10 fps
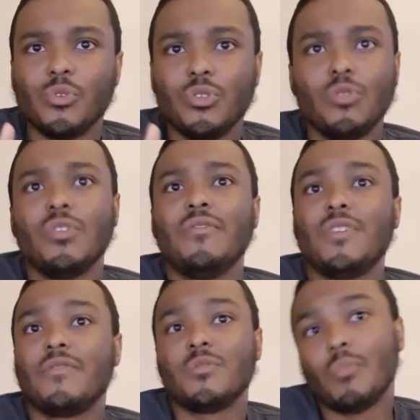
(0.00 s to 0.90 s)
You don't even
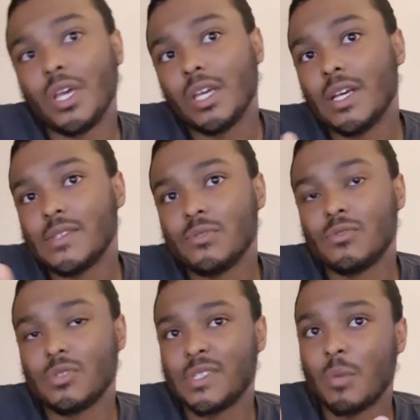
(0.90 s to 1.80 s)
have to make it as
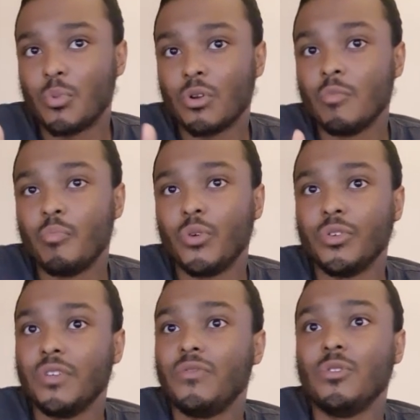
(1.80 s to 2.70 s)
a separate
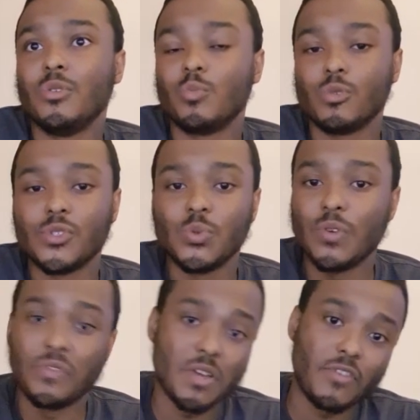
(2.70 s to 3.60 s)
component if you don't want to,
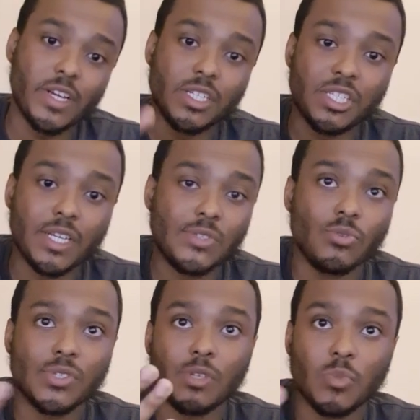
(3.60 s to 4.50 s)
if you have like a chassis
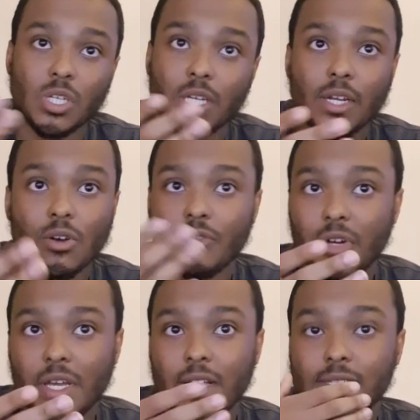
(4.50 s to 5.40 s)
or something that
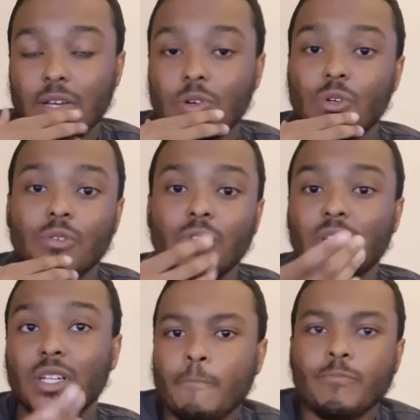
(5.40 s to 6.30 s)
already has like a hole in it.